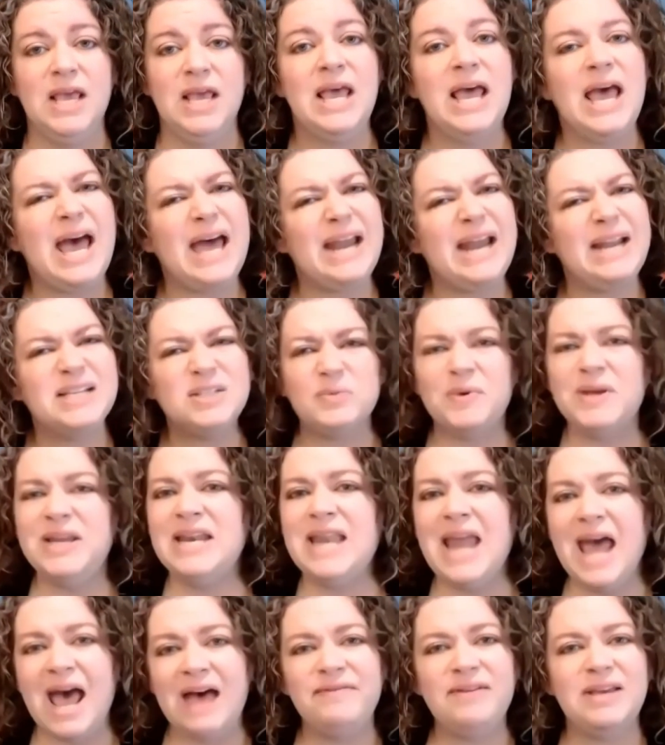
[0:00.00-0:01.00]
And as we
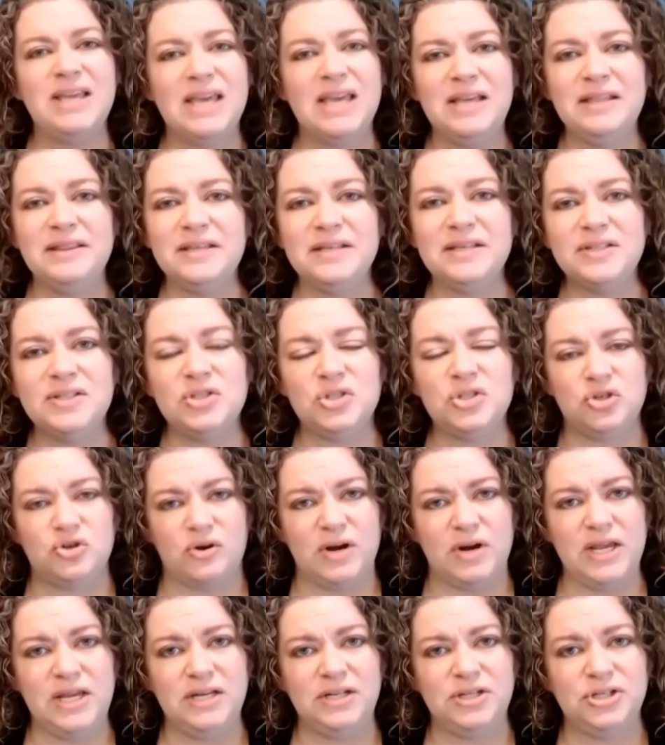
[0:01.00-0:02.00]
navigate this
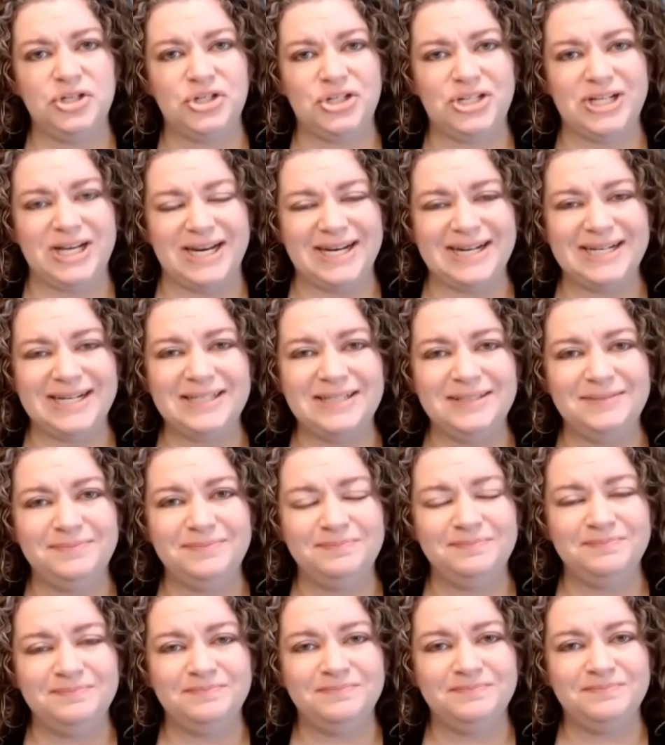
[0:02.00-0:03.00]
strange
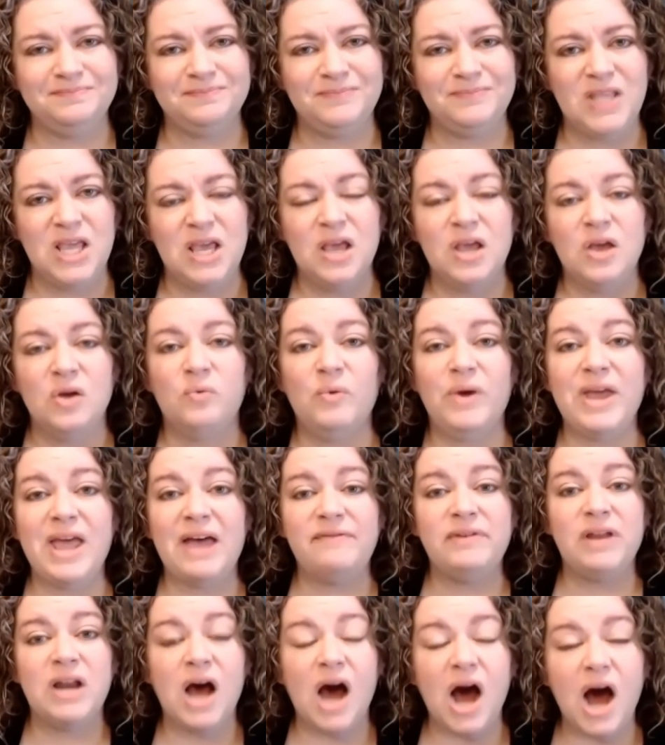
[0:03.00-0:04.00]
time, we have
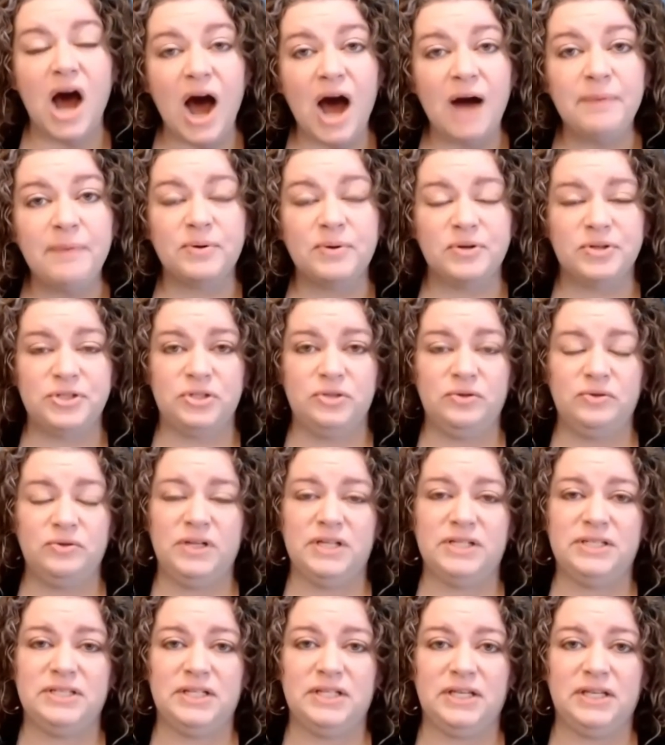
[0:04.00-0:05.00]
an
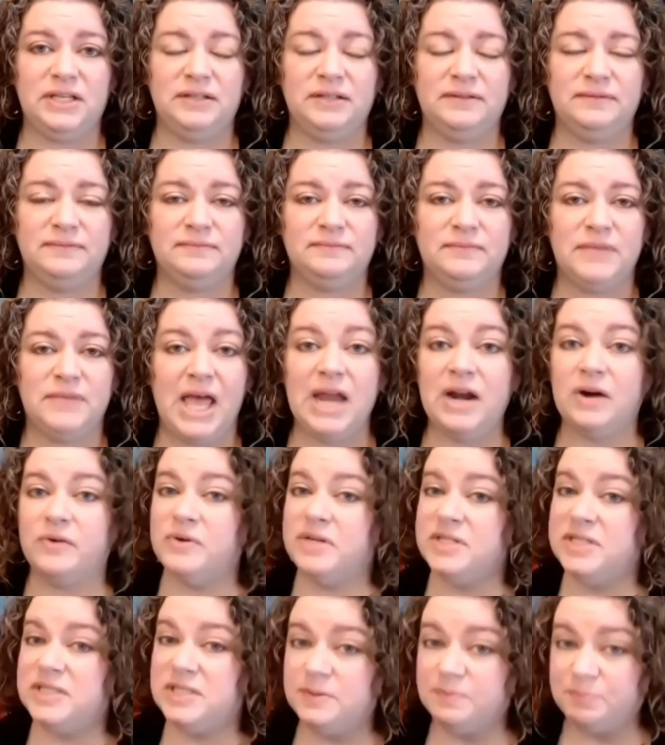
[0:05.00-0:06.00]
opportunity and a
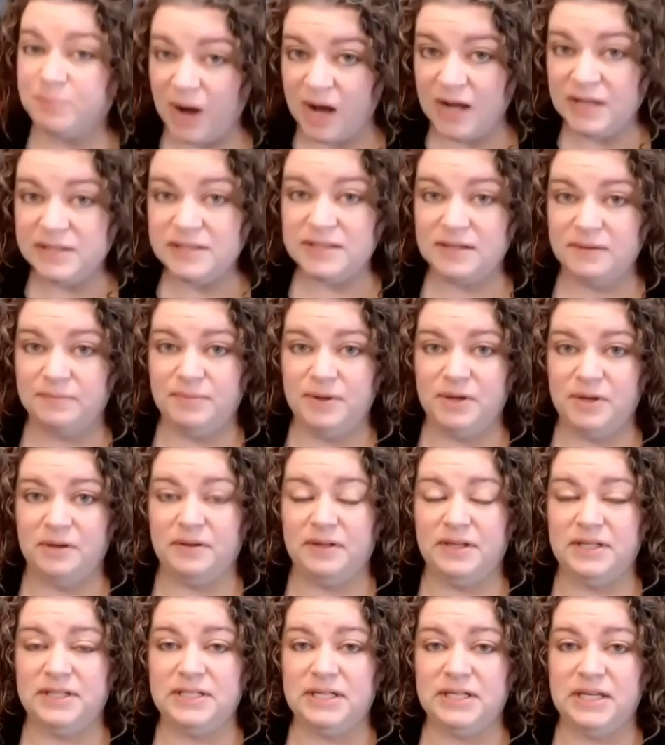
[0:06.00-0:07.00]

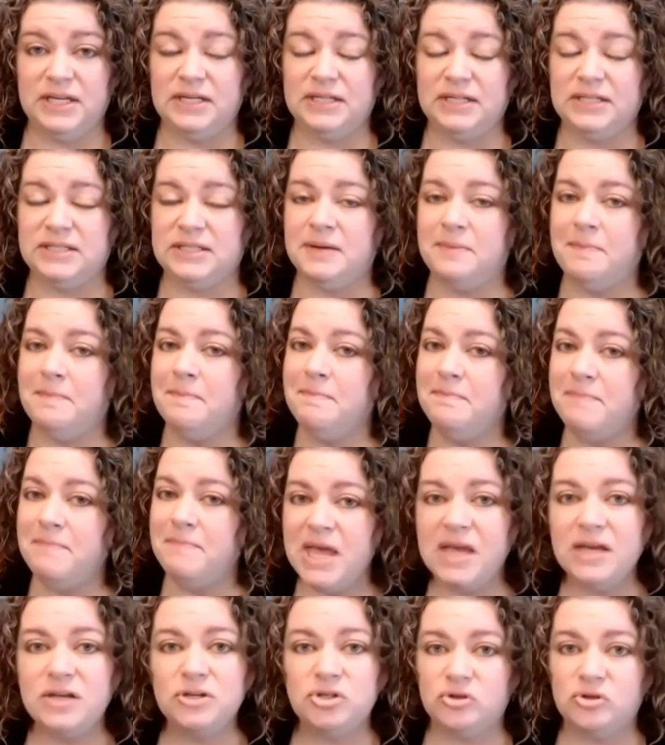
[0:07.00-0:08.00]
responsibility to
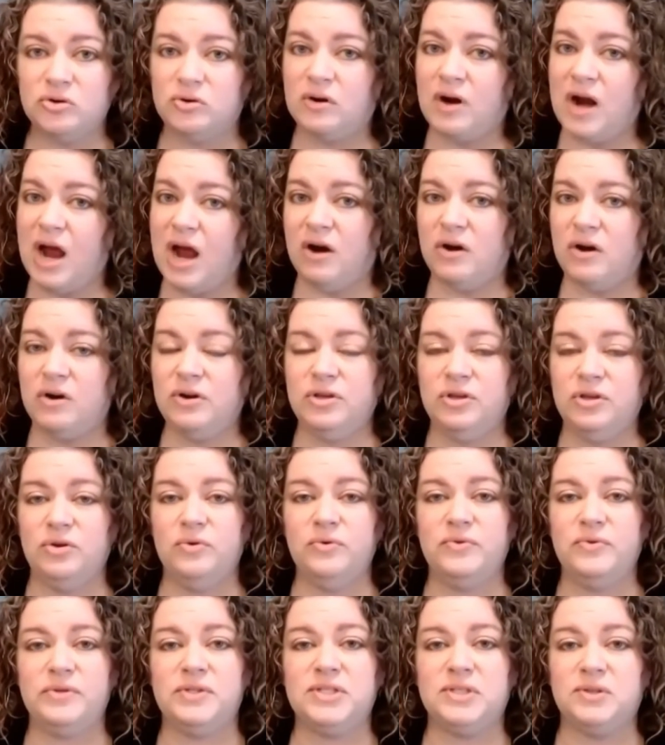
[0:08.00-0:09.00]
make sure our
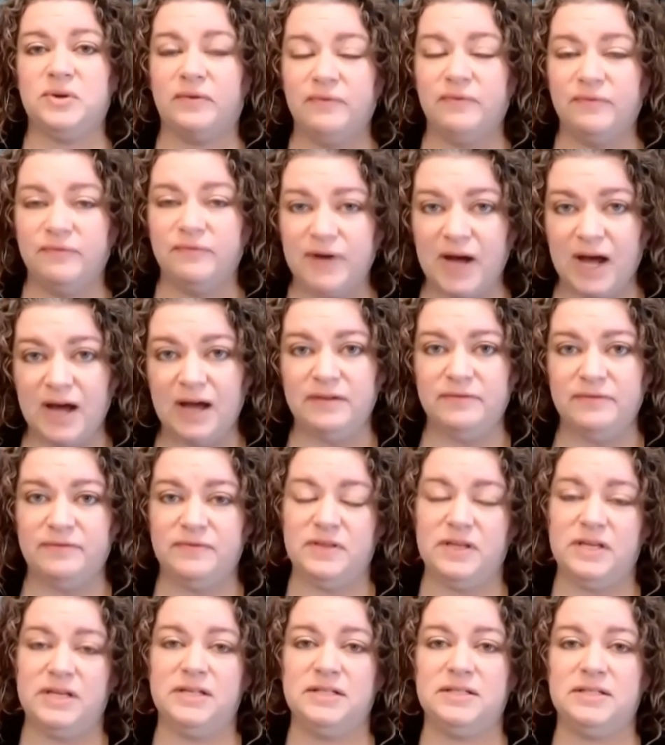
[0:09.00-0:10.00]
youth survive
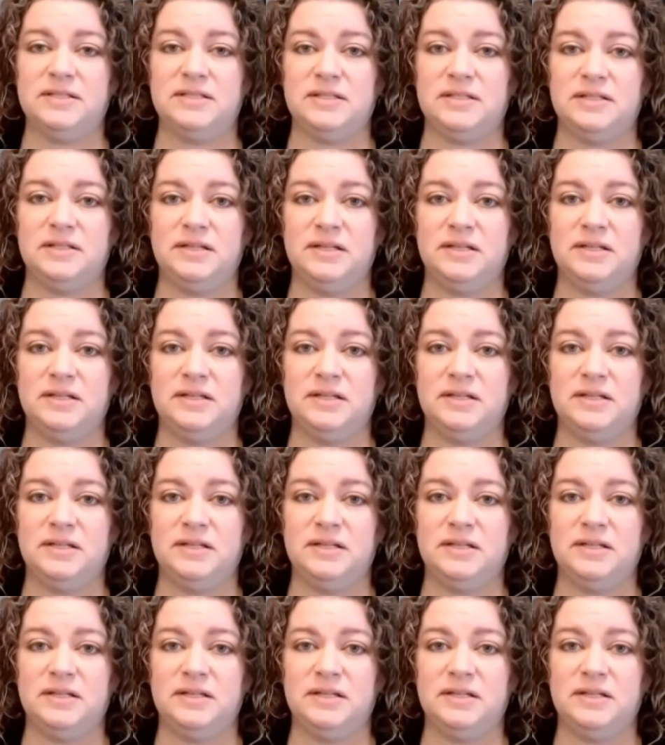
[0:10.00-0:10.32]
this.